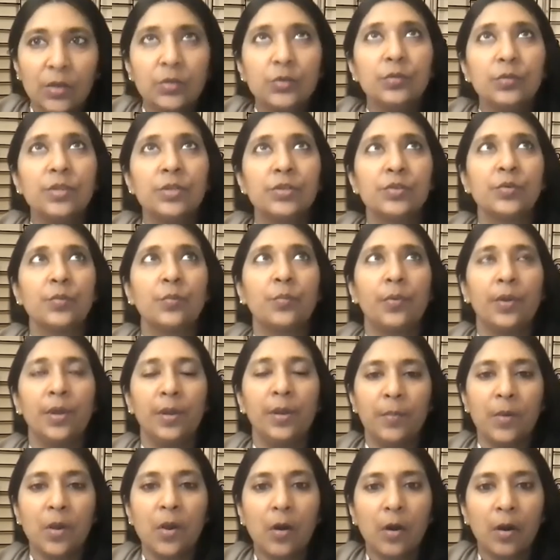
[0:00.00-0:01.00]
to the
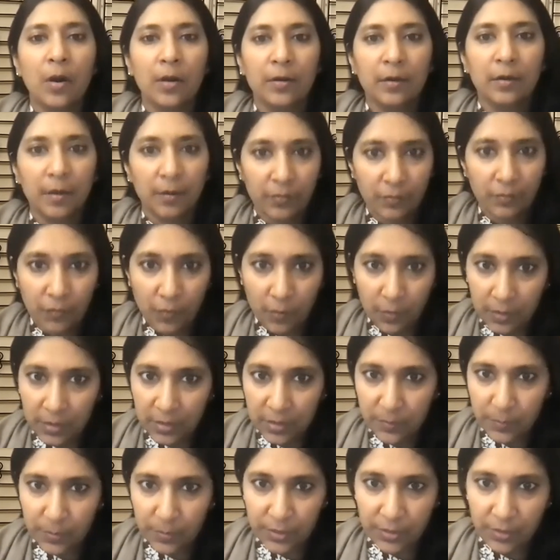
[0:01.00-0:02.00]
Supreme God for this
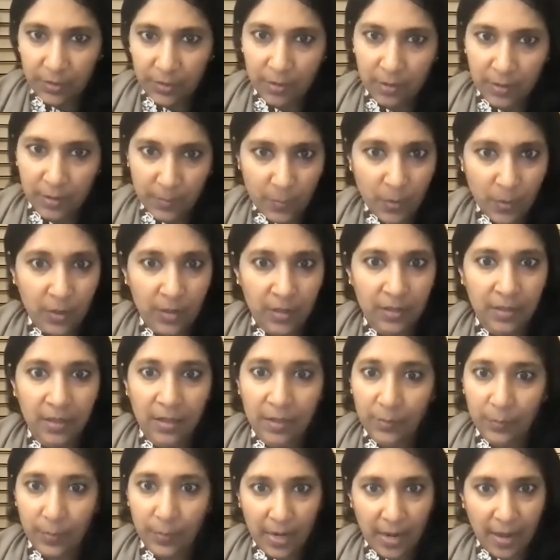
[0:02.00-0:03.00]
particular body
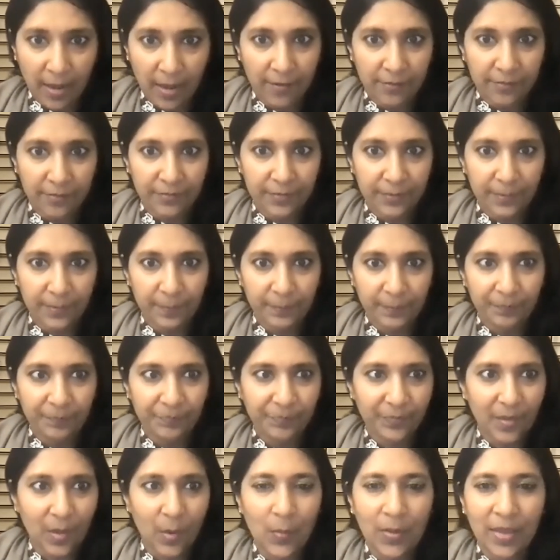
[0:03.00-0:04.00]
that we have.
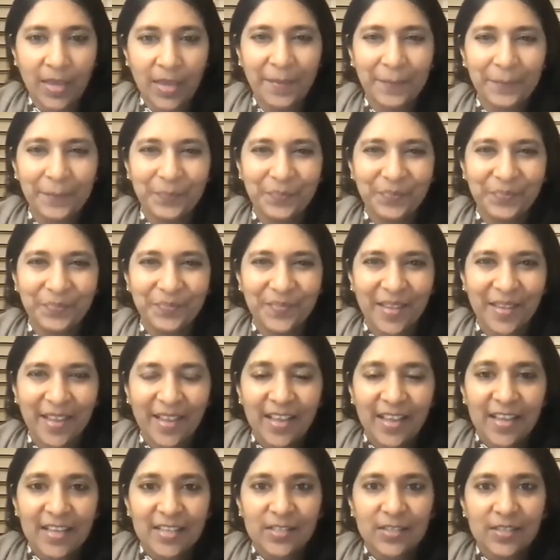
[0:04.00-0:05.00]
Okay.
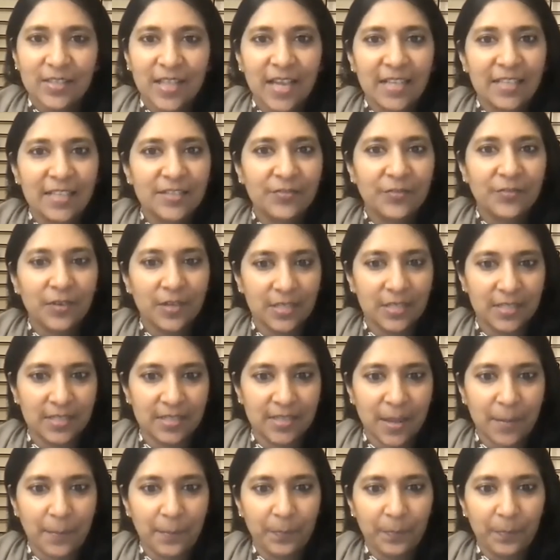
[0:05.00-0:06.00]
So that's first
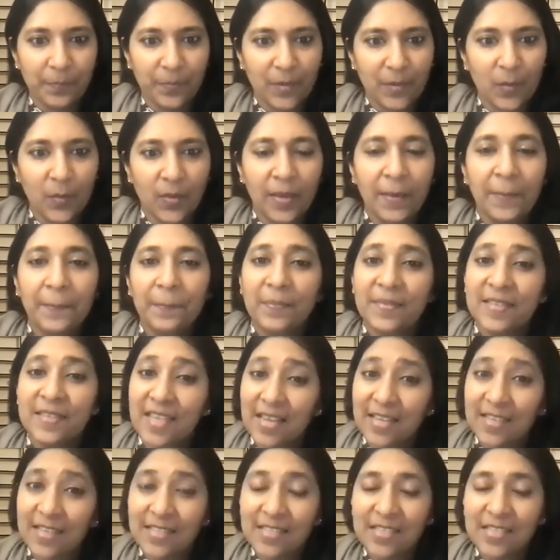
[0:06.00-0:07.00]
step. Okay.
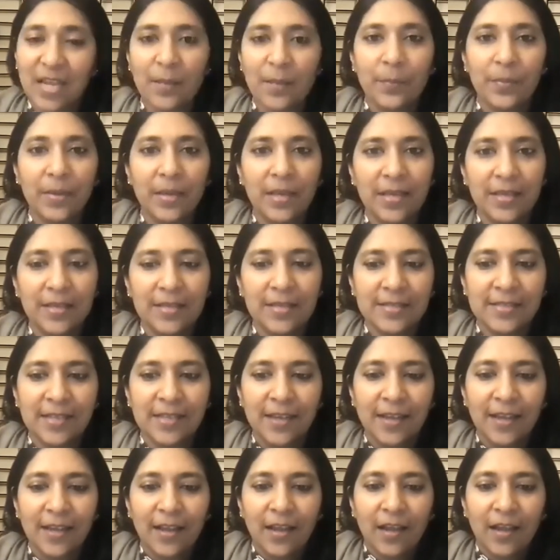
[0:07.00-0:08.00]
Second step is,
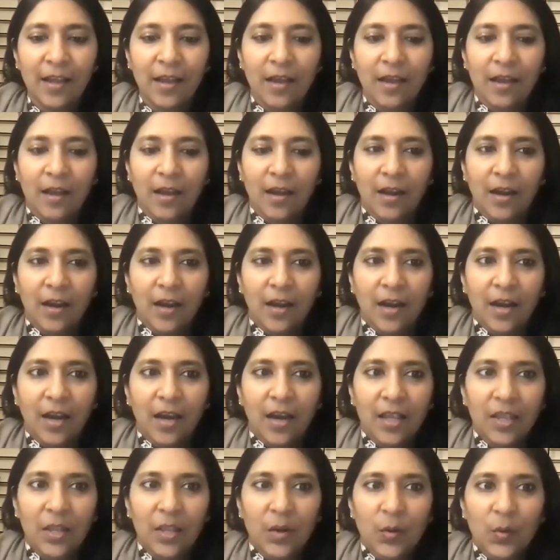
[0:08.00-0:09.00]

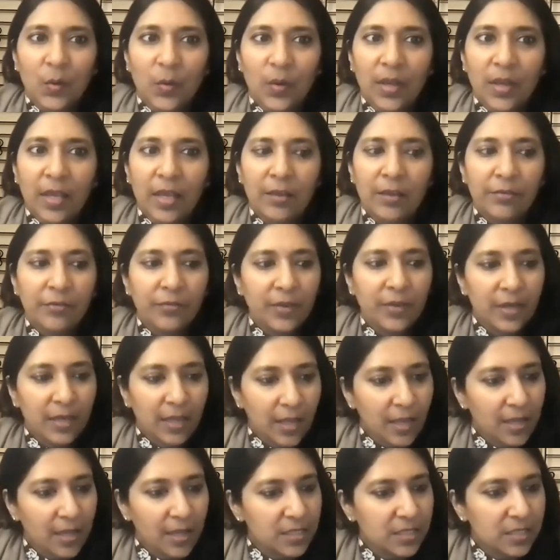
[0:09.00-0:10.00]
if in
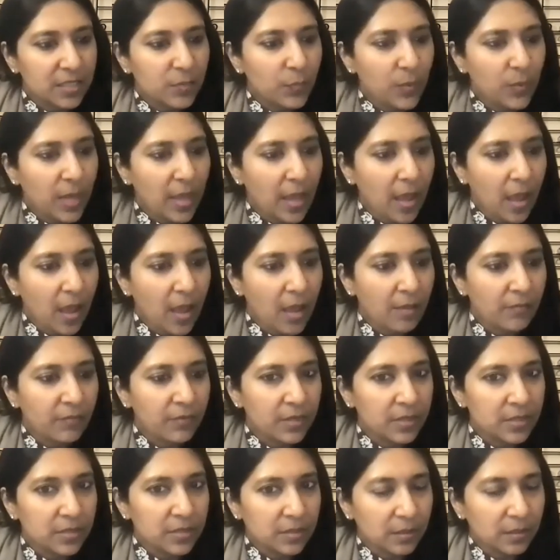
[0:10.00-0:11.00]
case we have
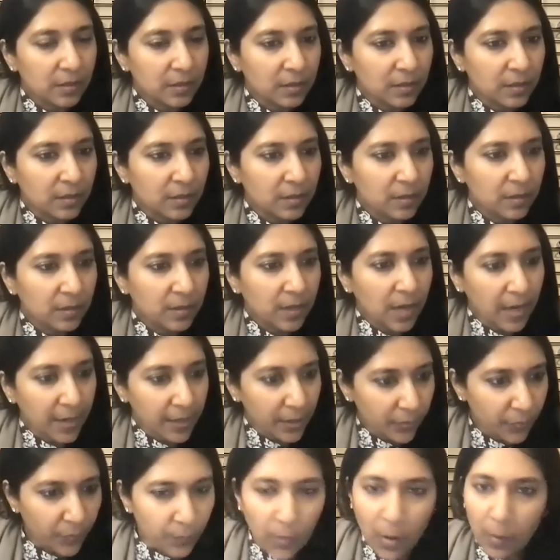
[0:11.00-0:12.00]
a certain kind
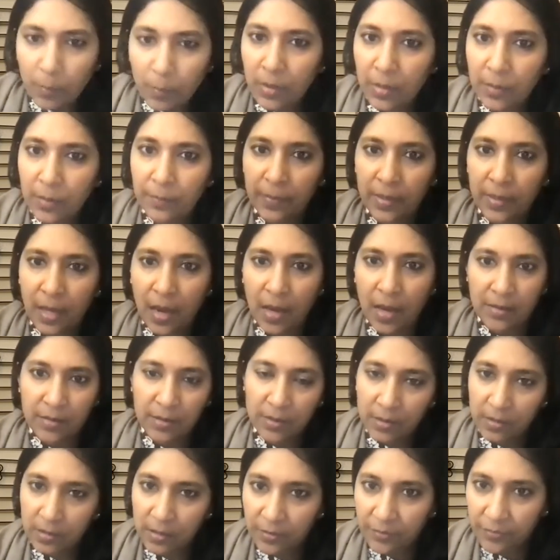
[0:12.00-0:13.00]
of problem, either
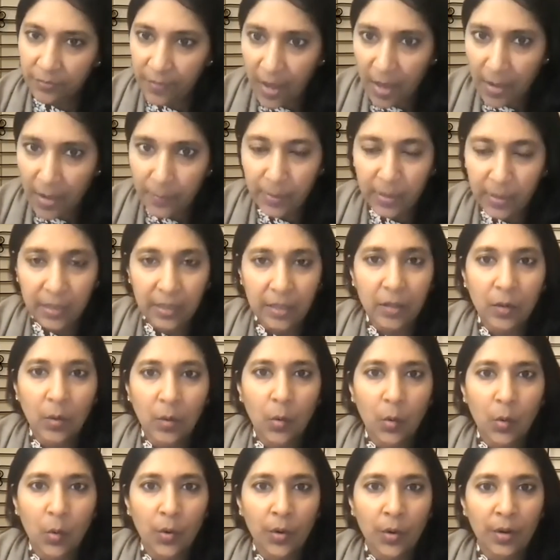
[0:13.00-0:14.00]
in the family
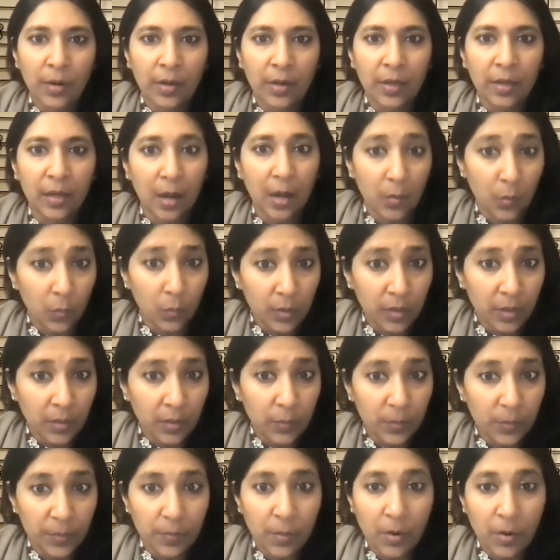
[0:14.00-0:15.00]
or in our own
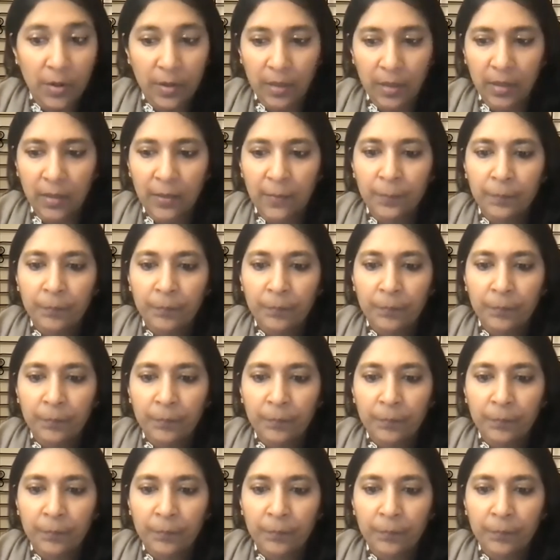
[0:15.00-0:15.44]
human body,